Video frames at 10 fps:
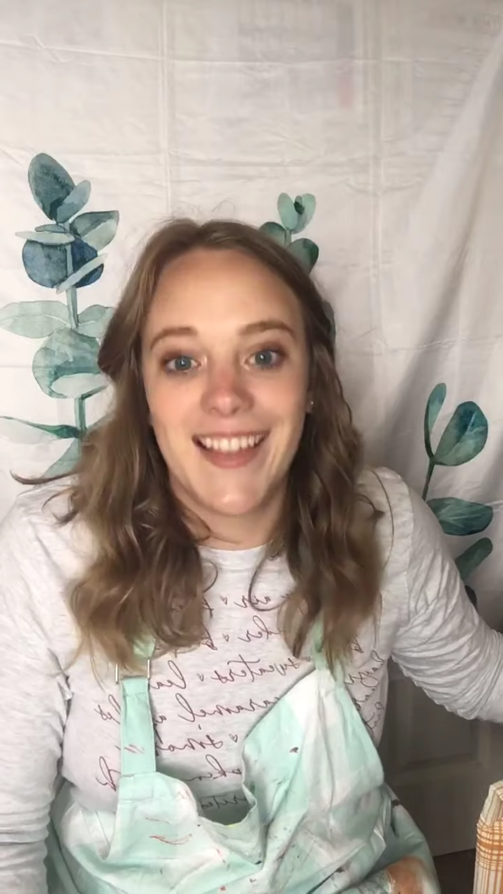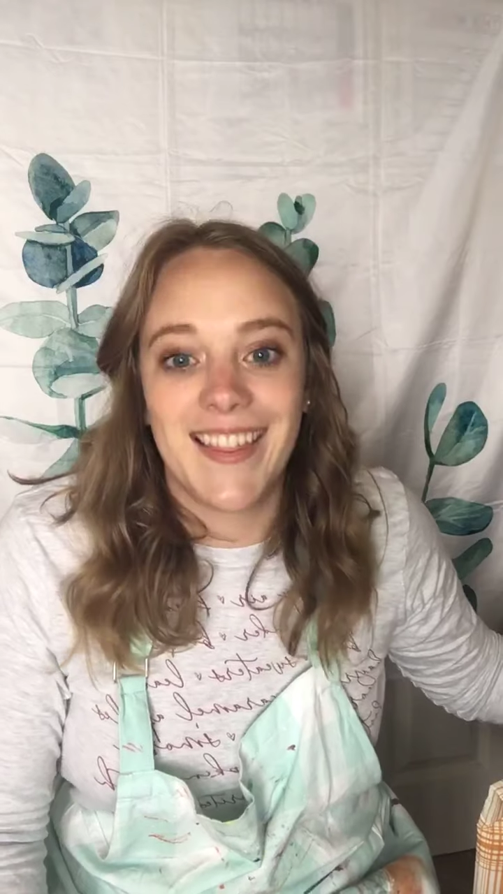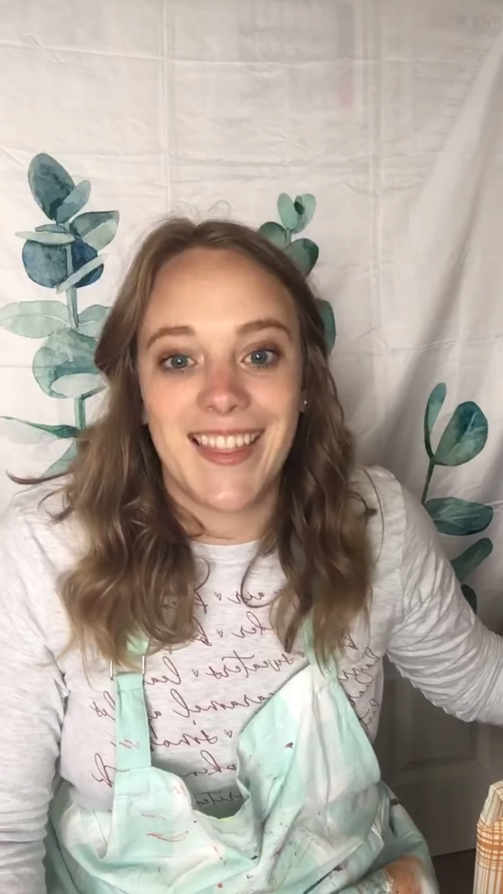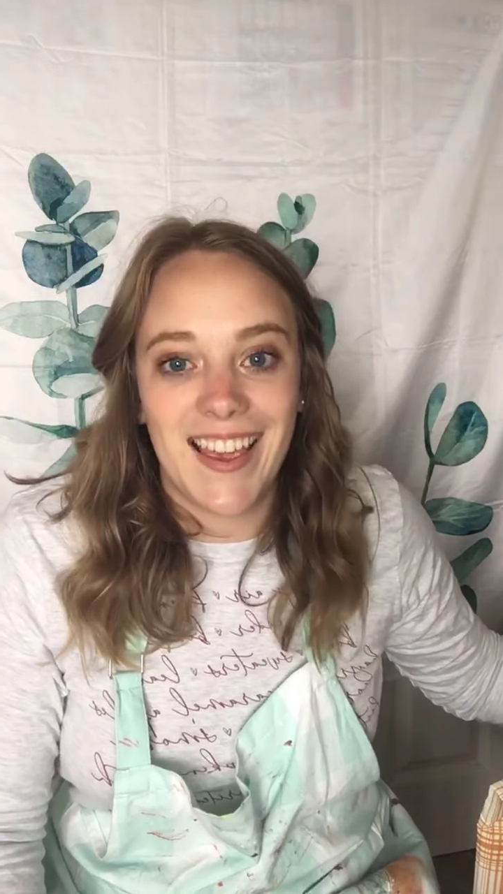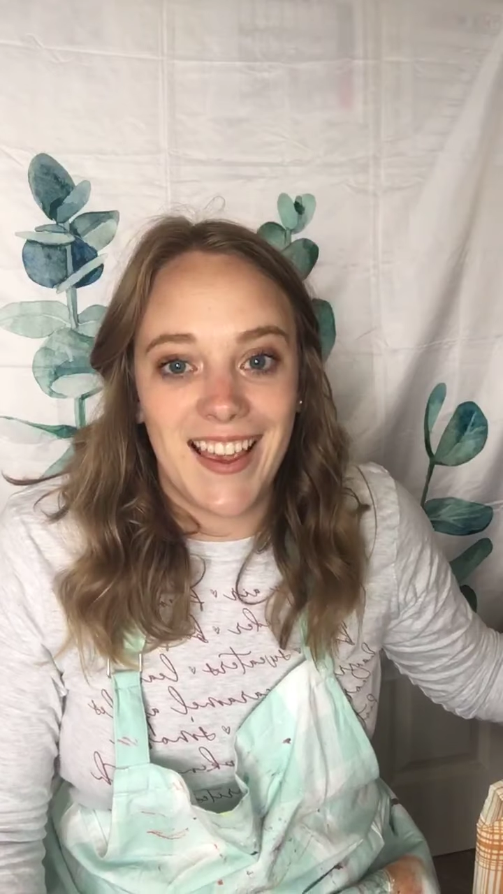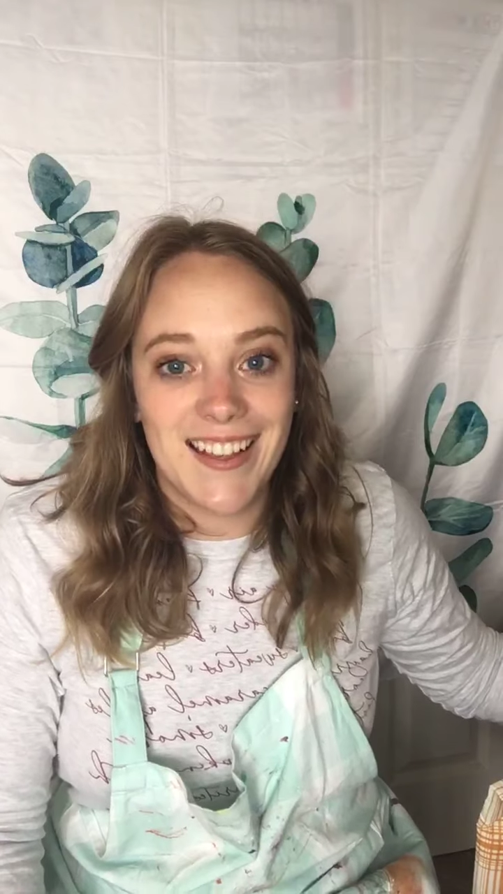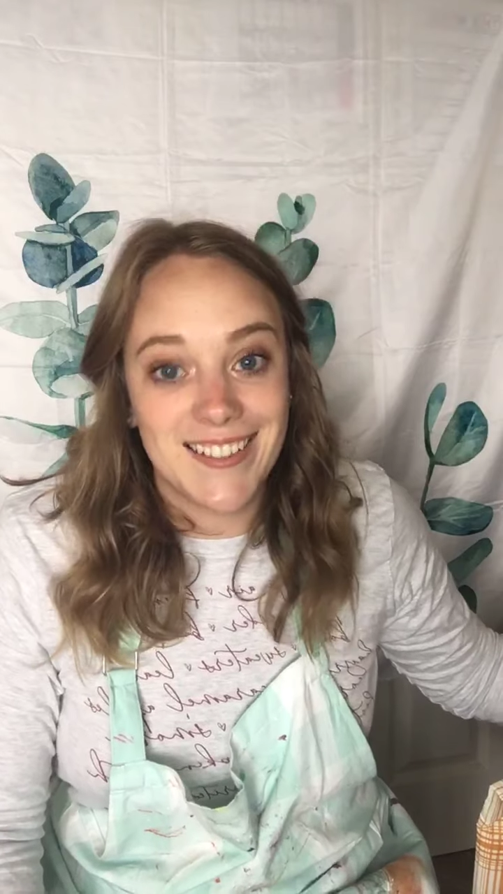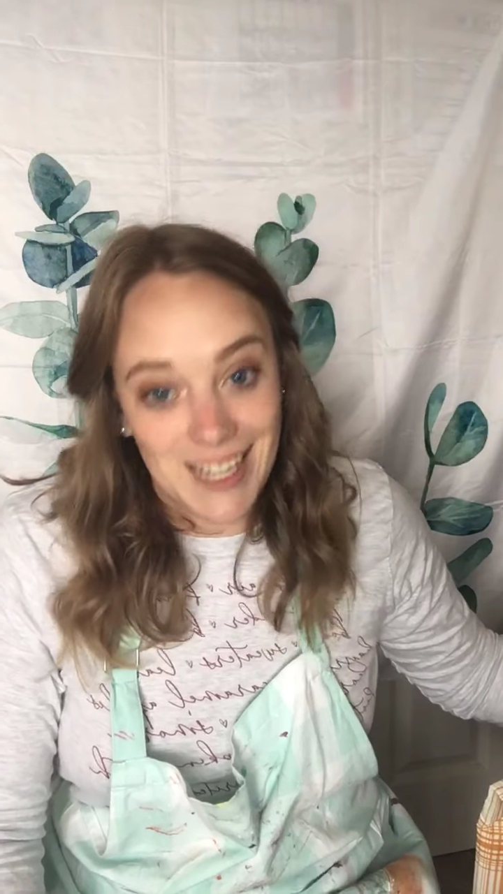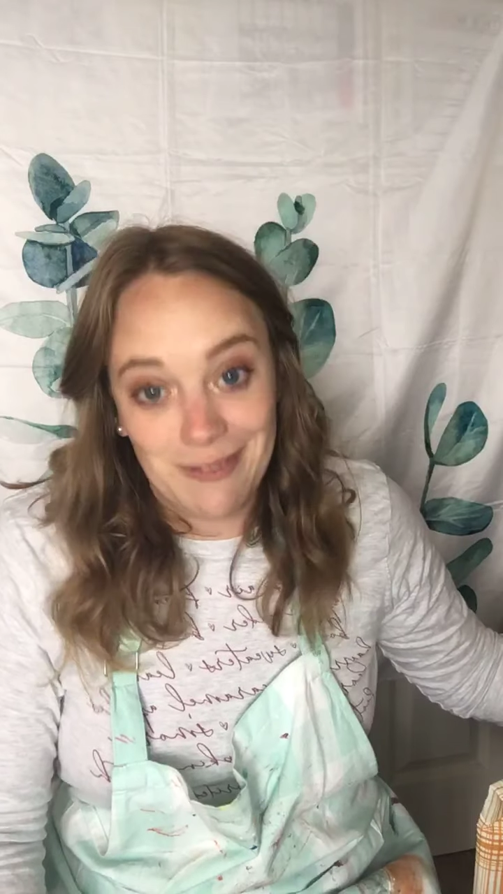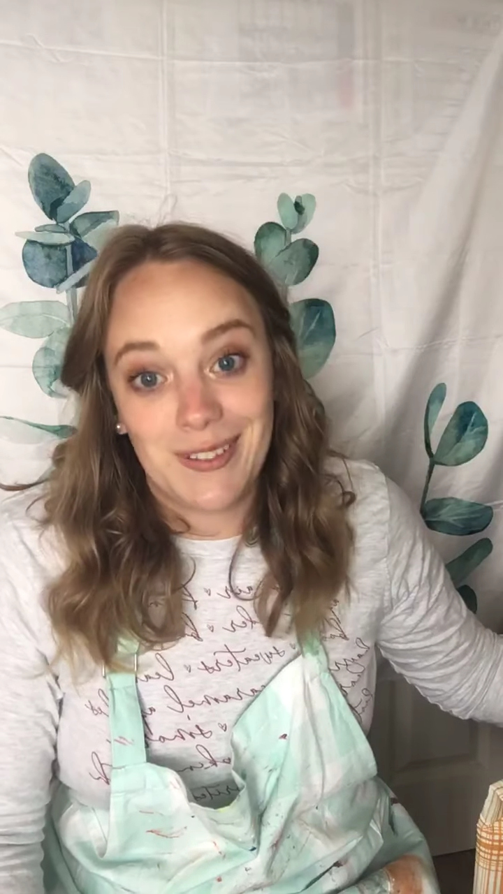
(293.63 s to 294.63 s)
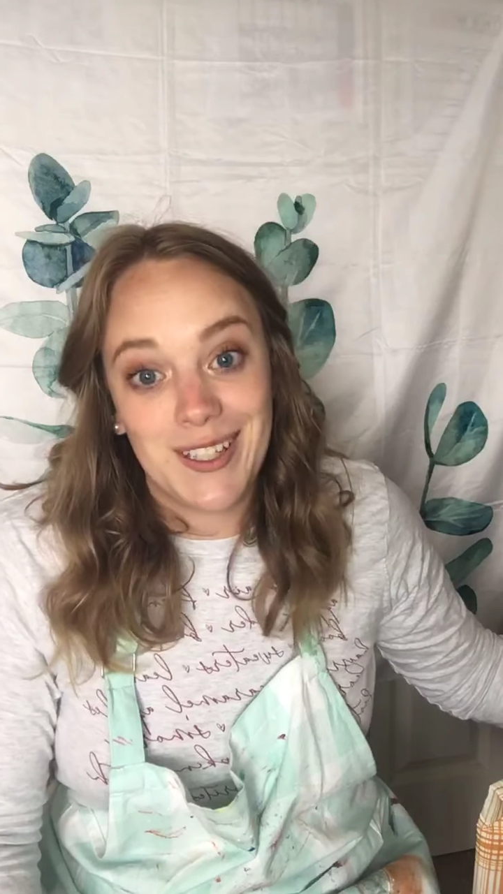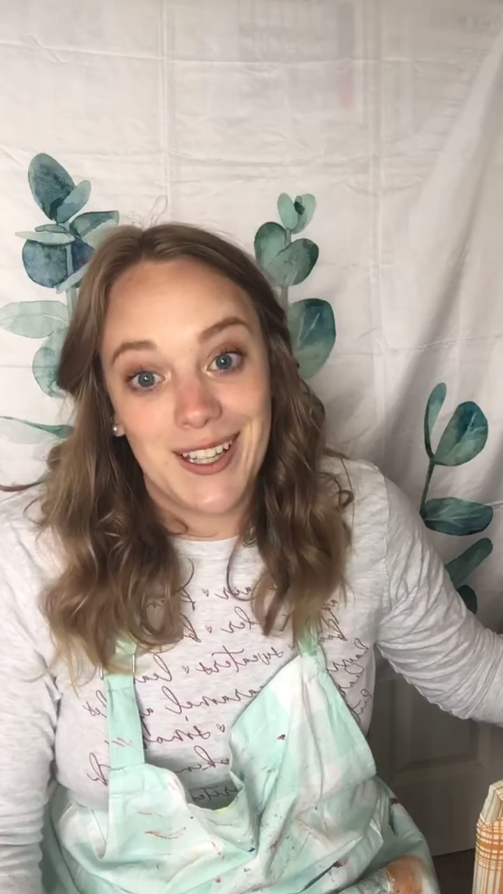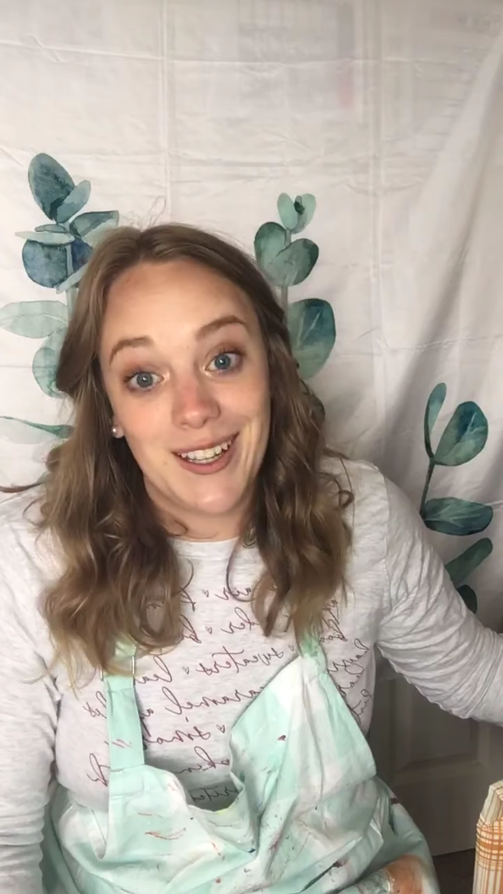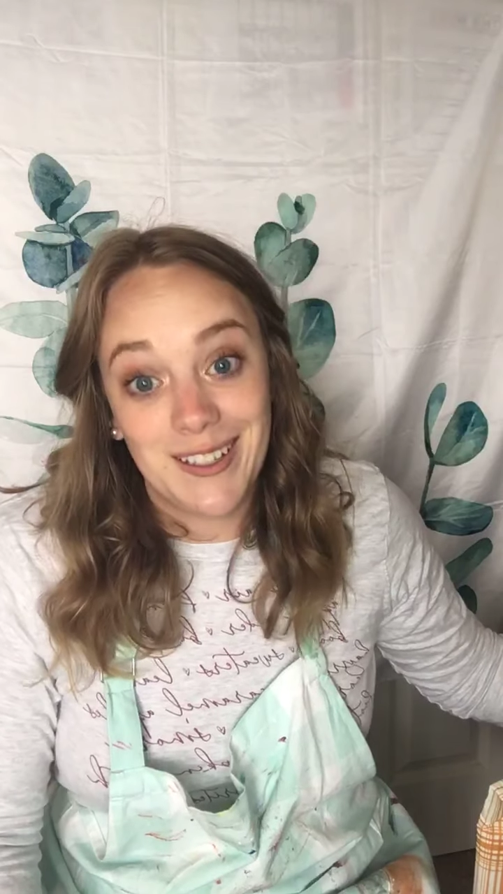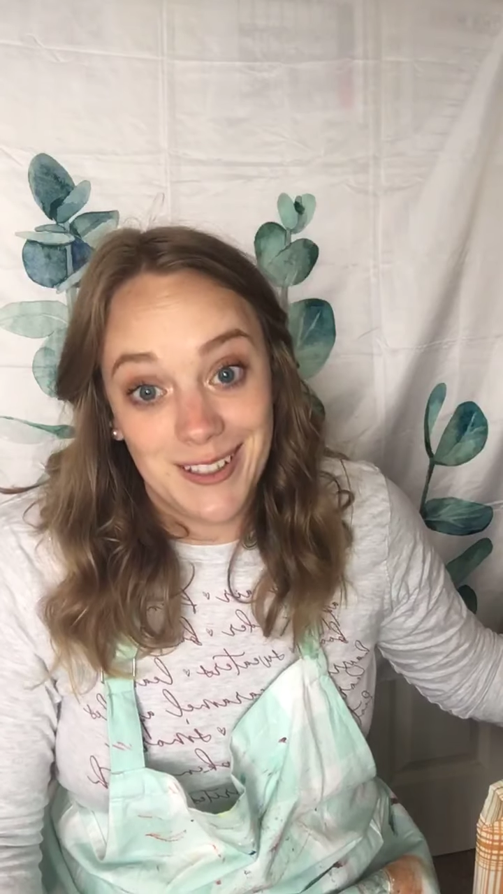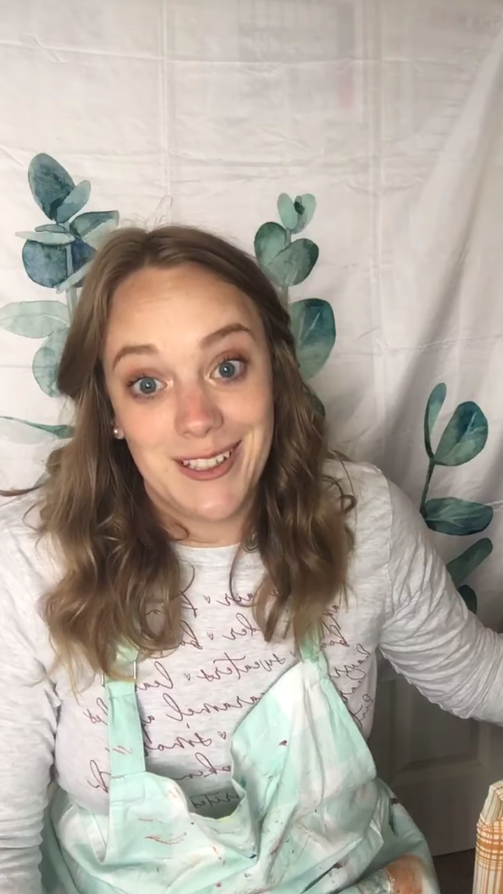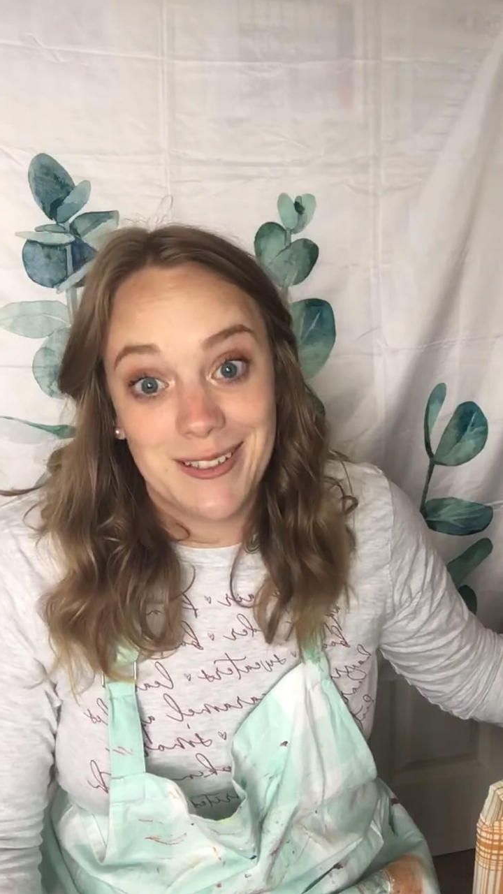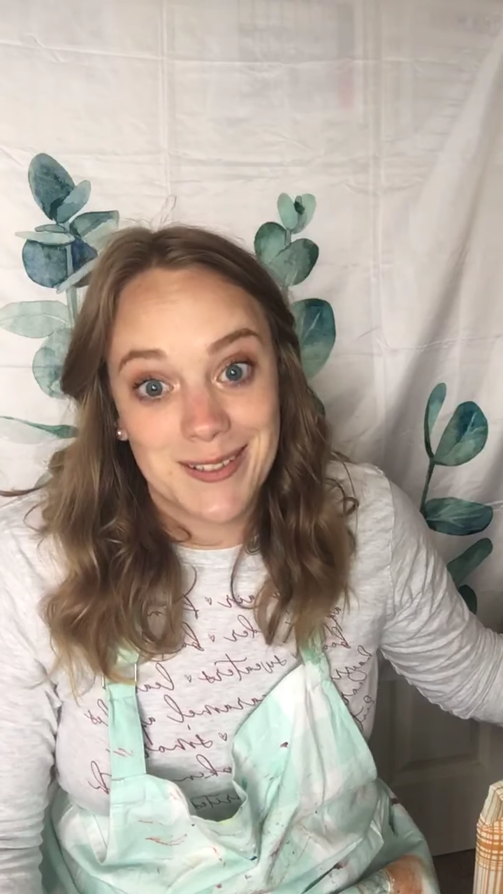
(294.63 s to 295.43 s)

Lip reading: they definitely get good use.